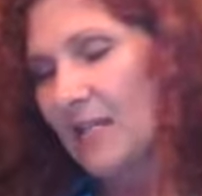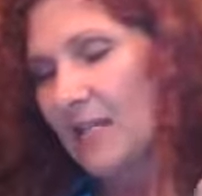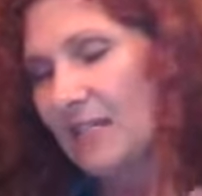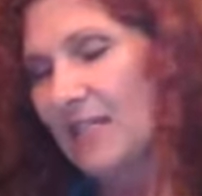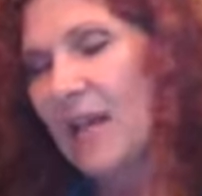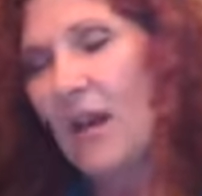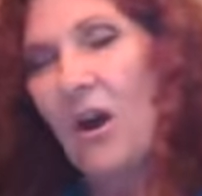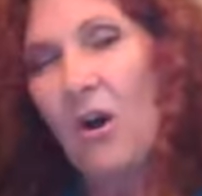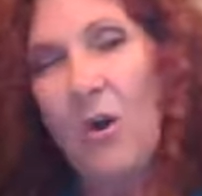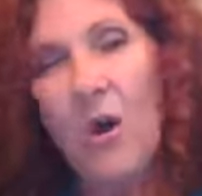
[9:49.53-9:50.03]

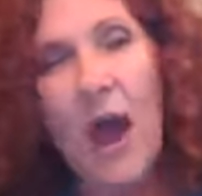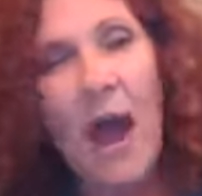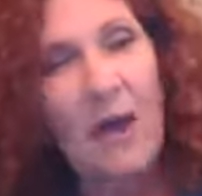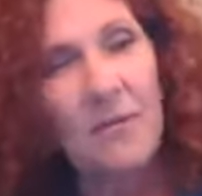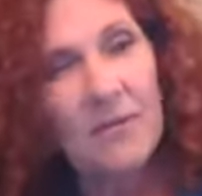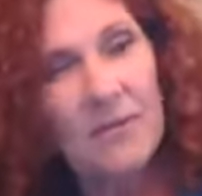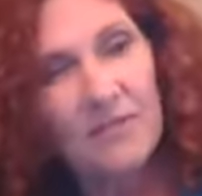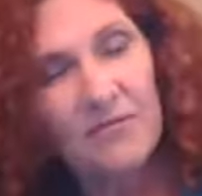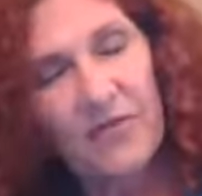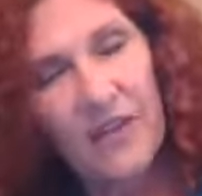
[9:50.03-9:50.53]
so I
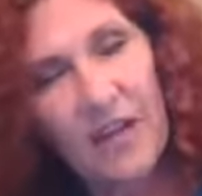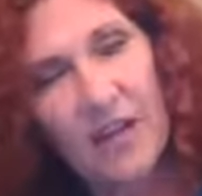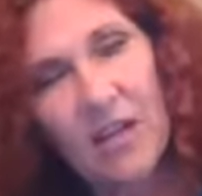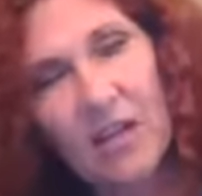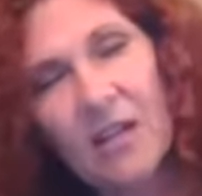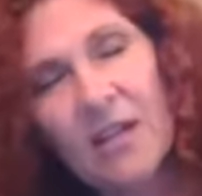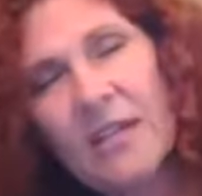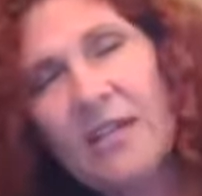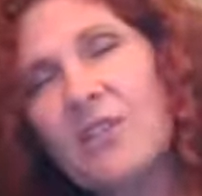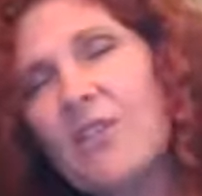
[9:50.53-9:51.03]
was
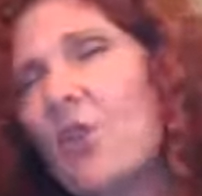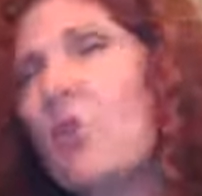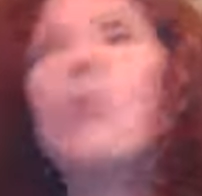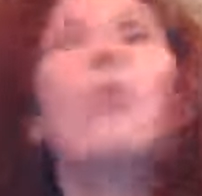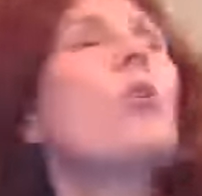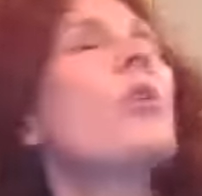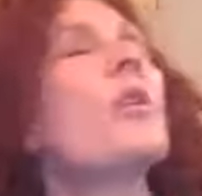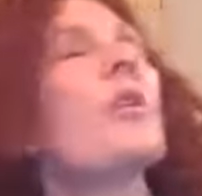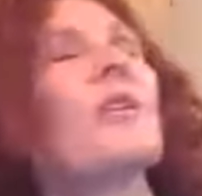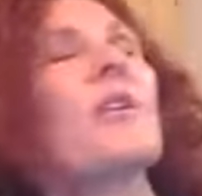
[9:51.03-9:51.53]
very
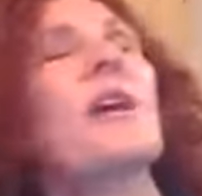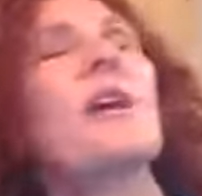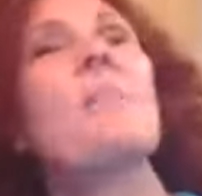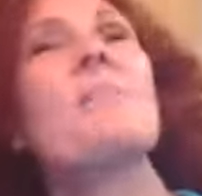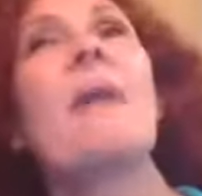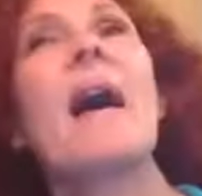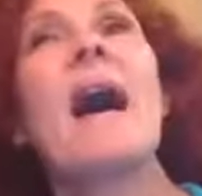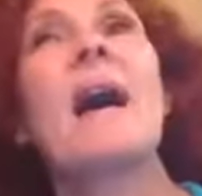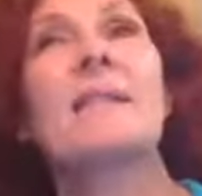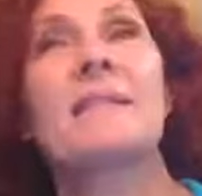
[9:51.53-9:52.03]
torn
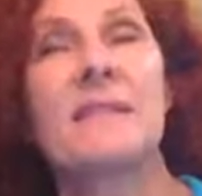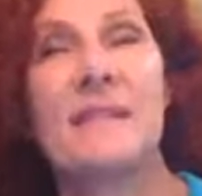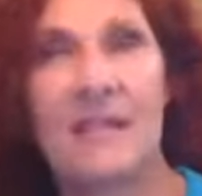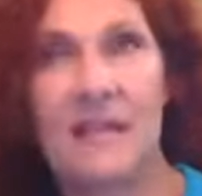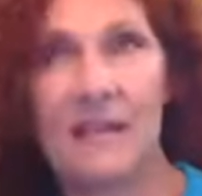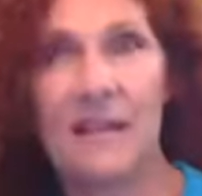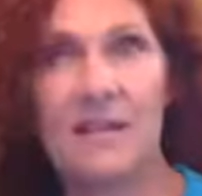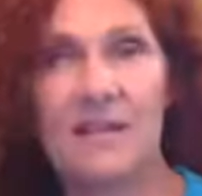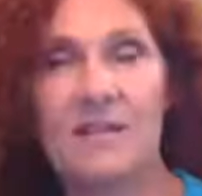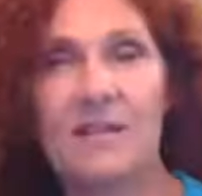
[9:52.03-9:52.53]
about
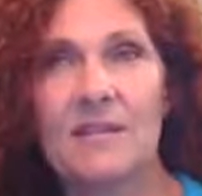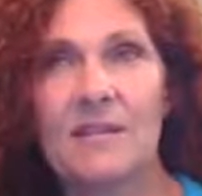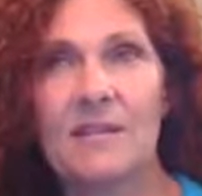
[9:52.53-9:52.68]
this.